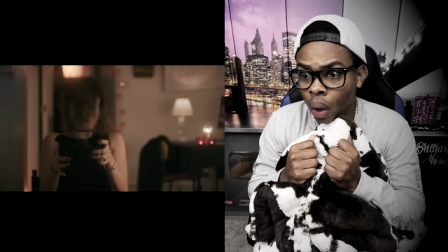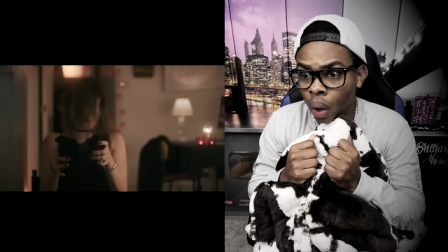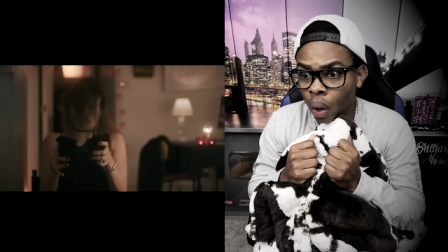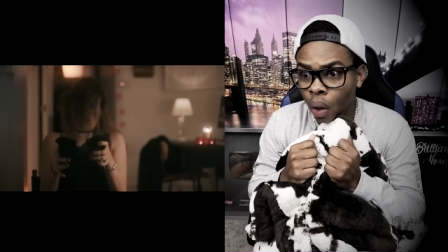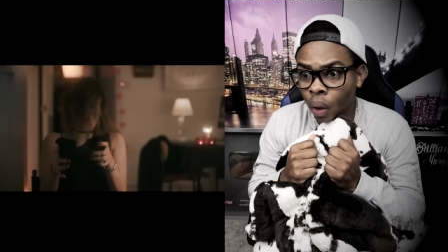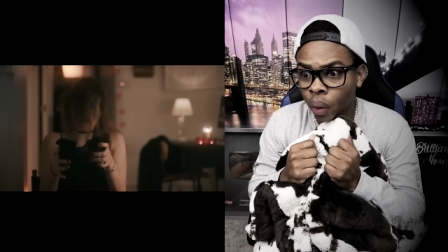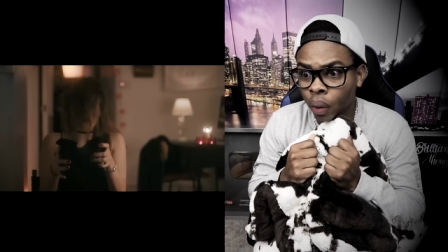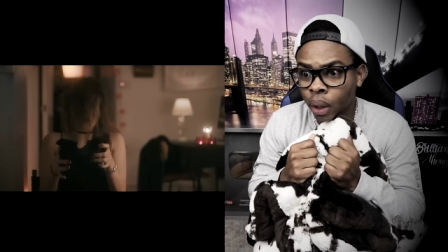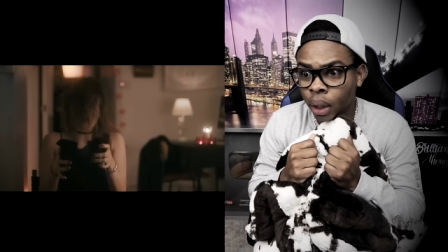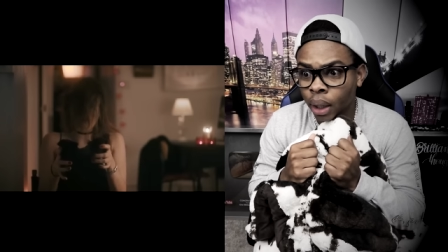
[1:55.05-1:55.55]

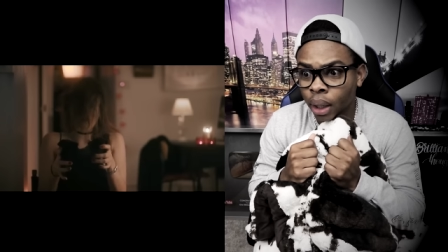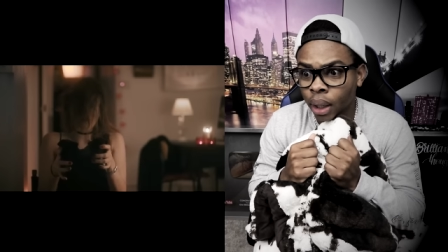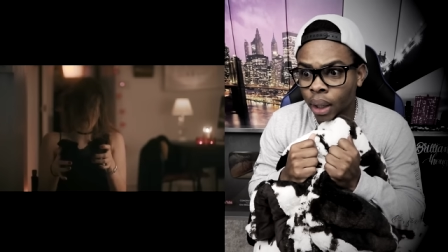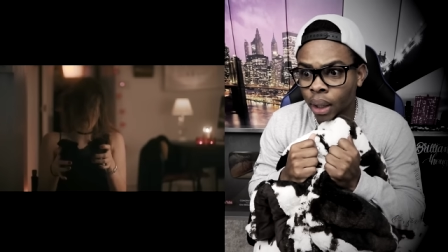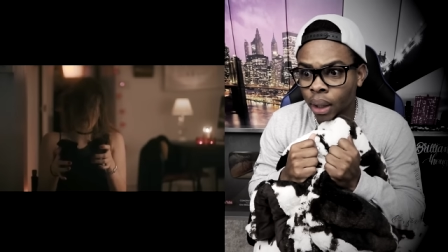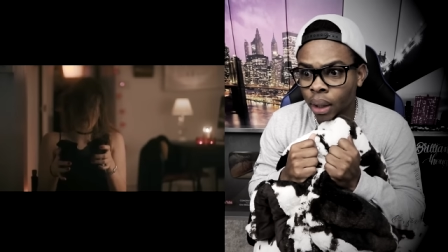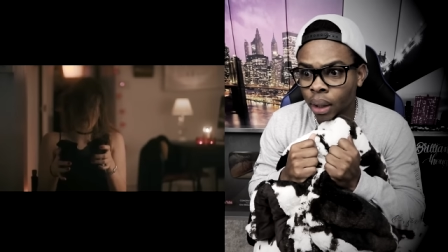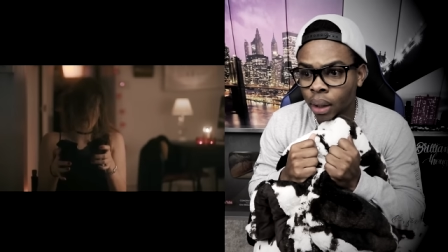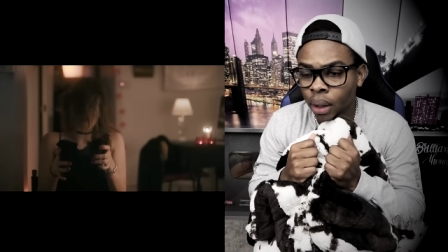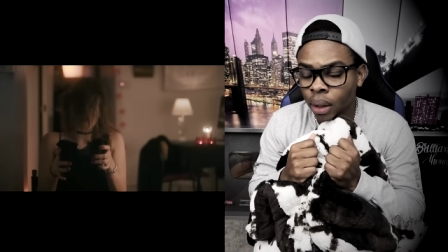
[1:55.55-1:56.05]

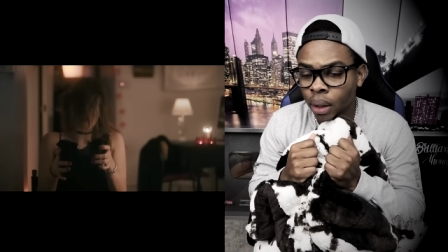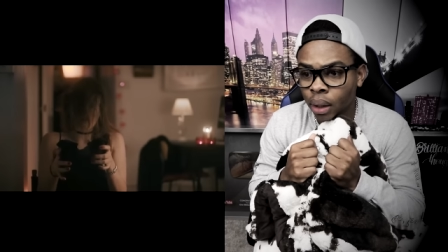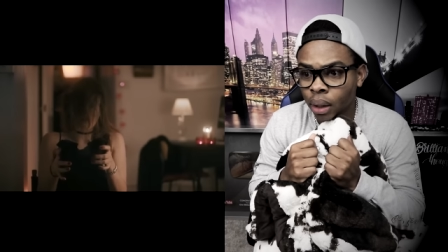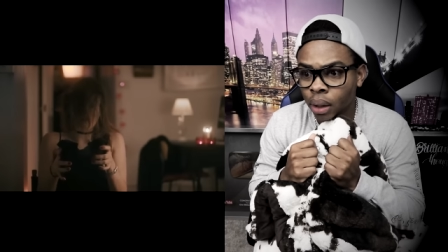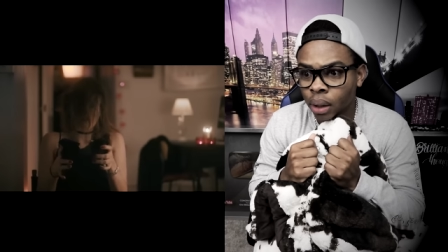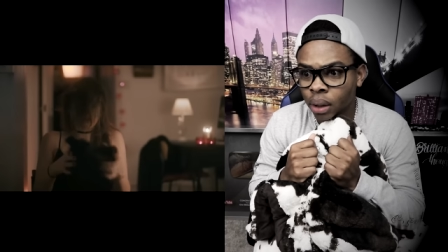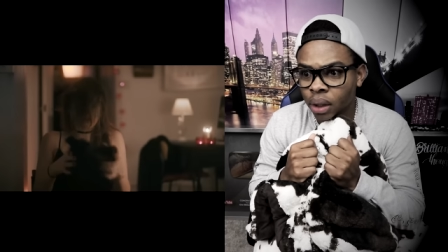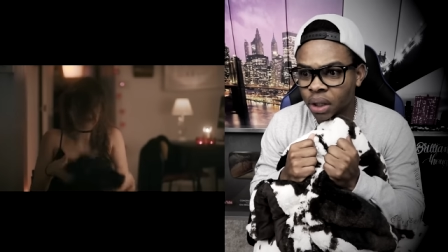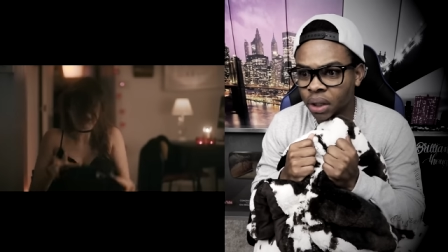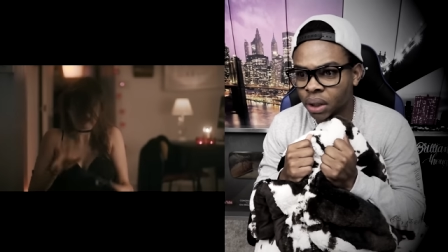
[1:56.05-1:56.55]
Okay.
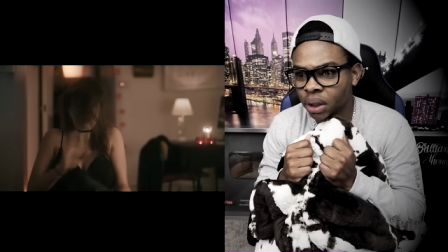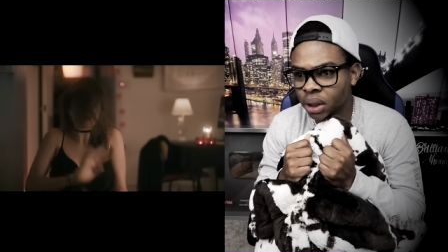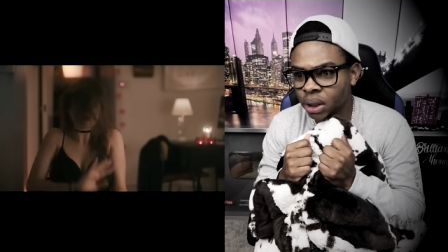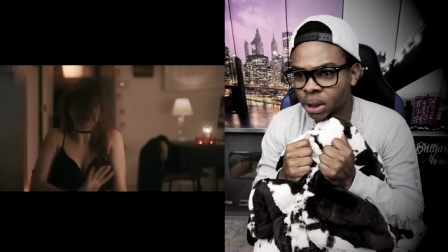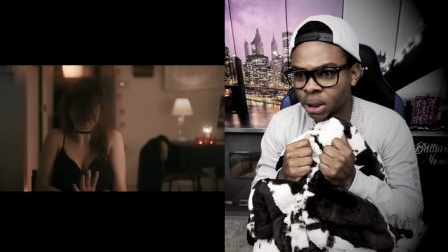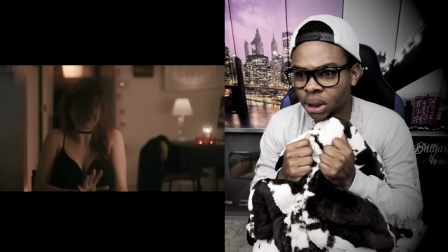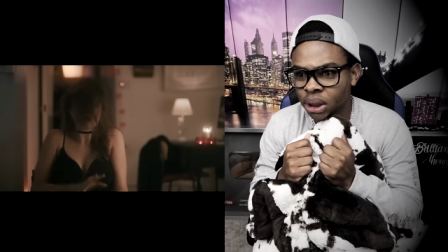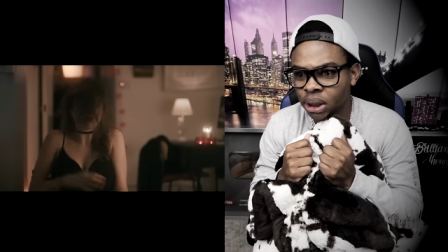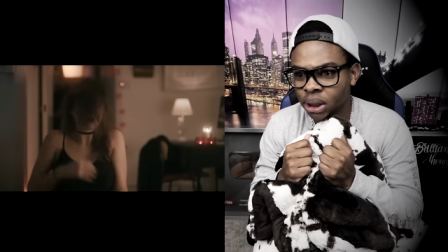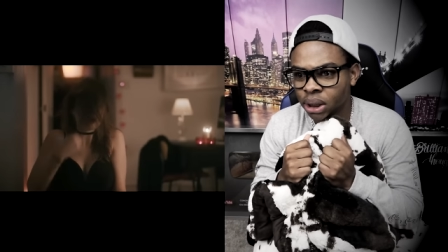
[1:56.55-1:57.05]
okay,
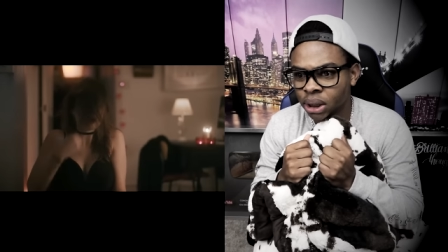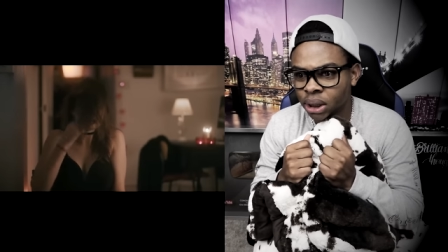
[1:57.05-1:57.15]
no, I